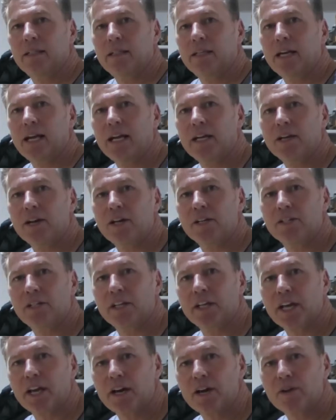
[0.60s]
Hey guys
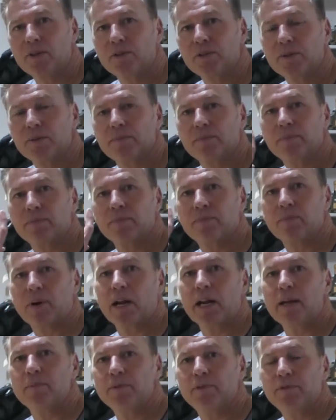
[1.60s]
and girls,
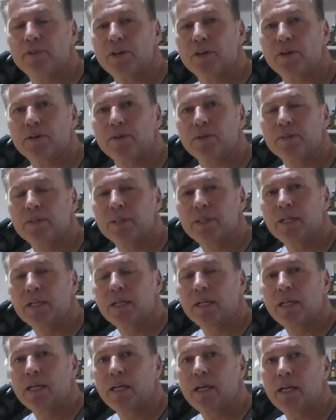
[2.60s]
my name's Phil,
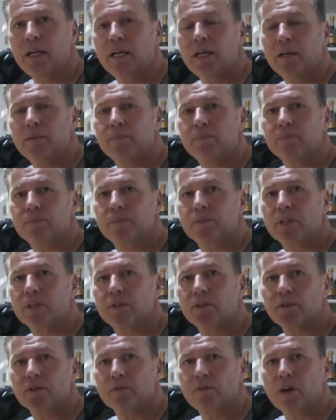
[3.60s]
and
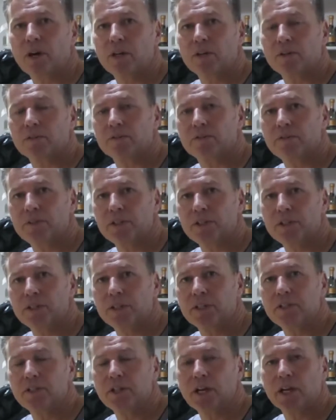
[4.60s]
you're on the Right On
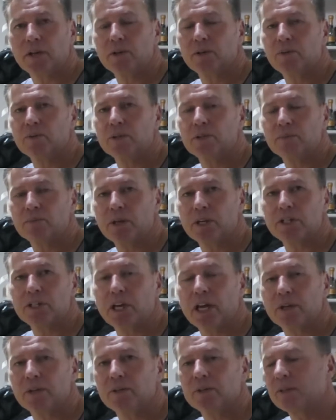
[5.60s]
Fishing channel, which is my
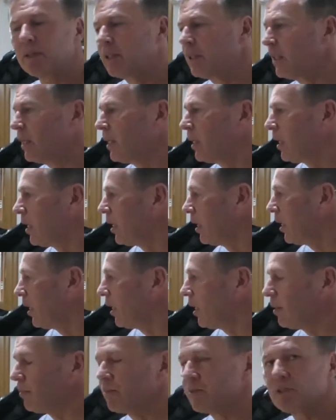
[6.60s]
channel,
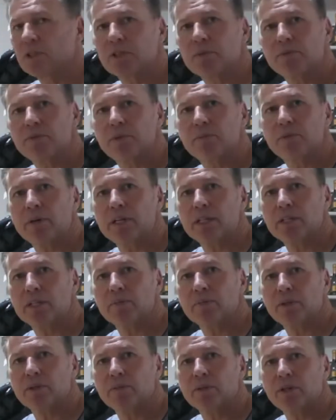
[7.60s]
just to bring
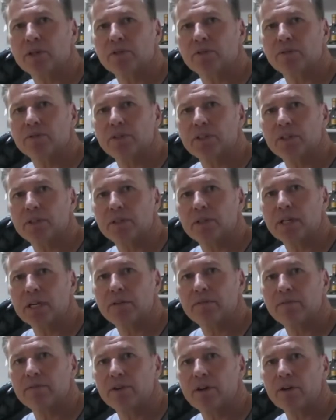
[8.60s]
some commercial fishing
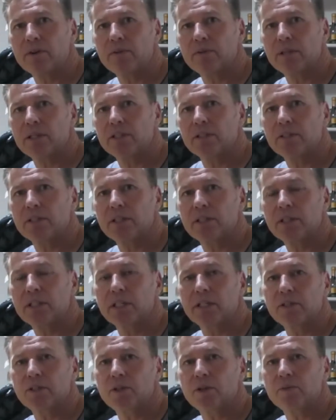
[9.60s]
info into the
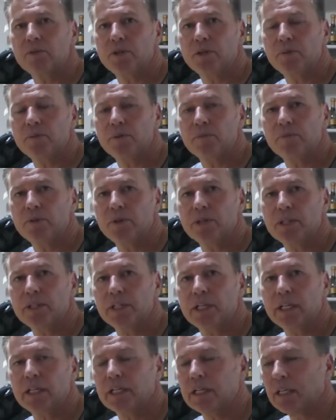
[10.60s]
YouTube
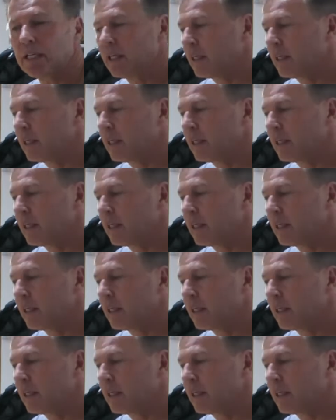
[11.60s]
community.